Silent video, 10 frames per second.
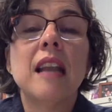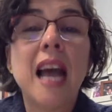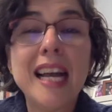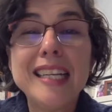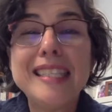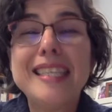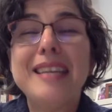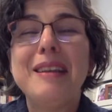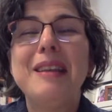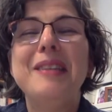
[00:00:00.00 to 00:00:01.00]

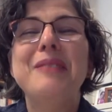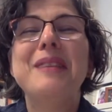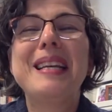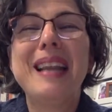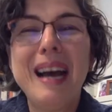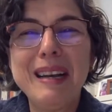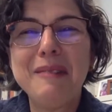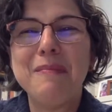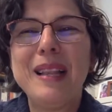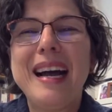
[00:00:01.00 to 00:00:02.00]
non-continuing
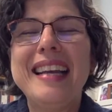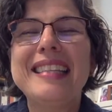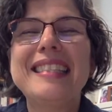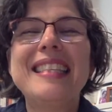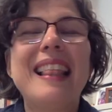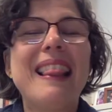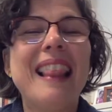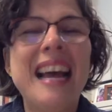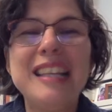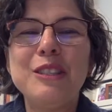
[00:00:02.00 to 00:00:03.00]
noncompliance,
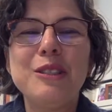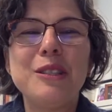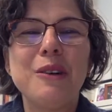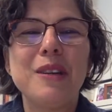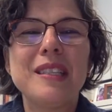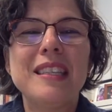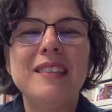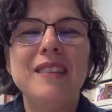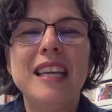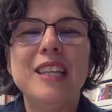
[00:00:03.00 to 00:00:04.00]
that's just known as a
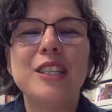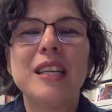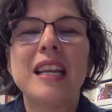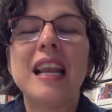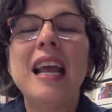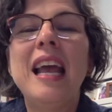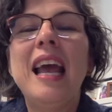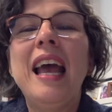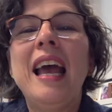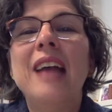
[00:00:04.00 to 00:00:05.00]
deviation.
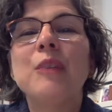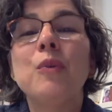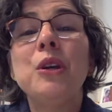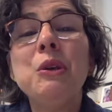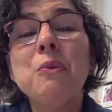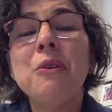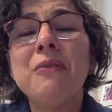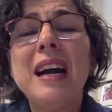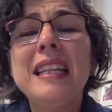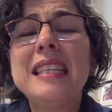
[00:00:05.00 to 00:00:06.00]
And what you will
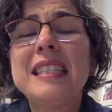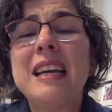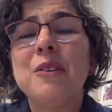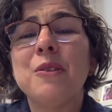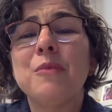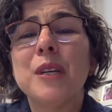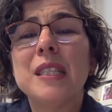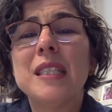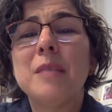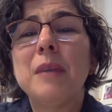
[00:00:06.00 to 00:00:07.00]
find is that you're
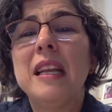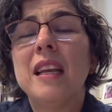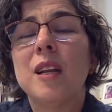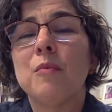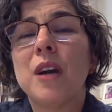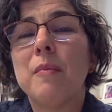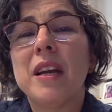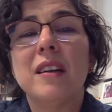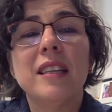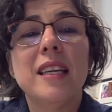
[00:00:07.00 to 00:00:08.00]
participating in a
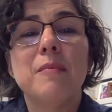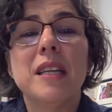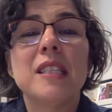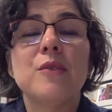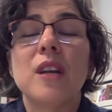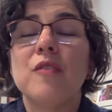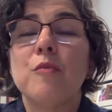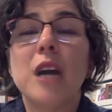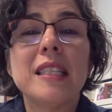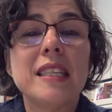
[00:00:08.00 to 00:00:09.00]
primarily administrative
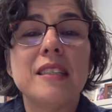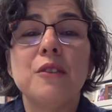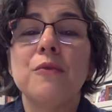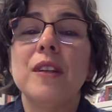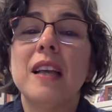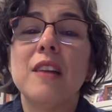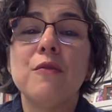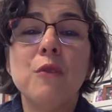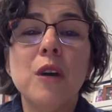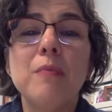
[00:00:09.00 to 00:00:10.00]
process. You fill out a
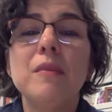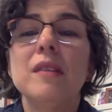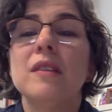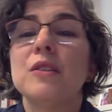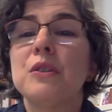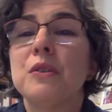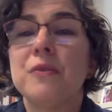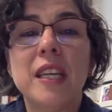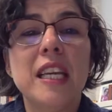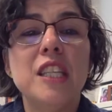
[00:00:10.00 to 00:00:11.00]
form, there's
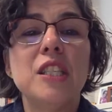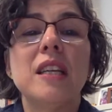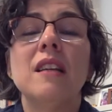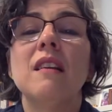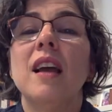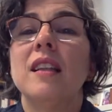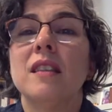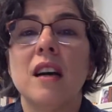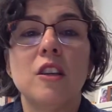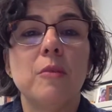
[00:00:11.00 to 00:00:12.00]
notification, and
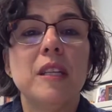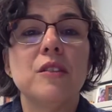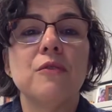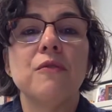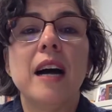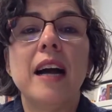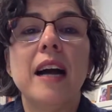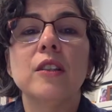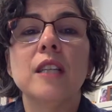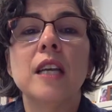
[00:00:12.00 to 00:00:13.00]
documents are filed.